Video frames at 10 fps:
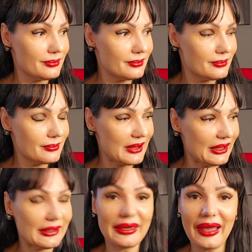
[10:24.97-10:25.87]
My
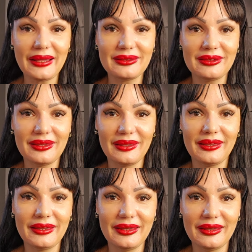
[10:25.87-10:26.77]
cat
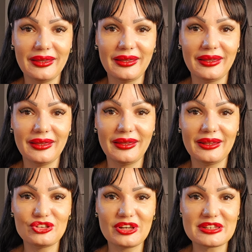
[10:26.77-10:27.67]

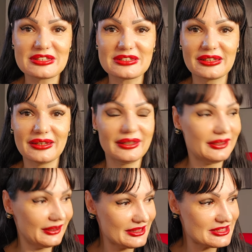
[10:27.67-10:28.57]
just
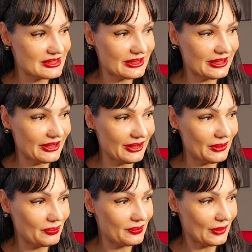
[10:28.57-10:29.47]
is
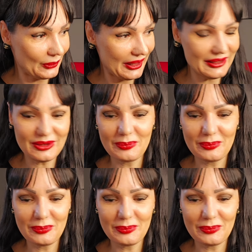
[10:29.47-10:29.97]
here, right?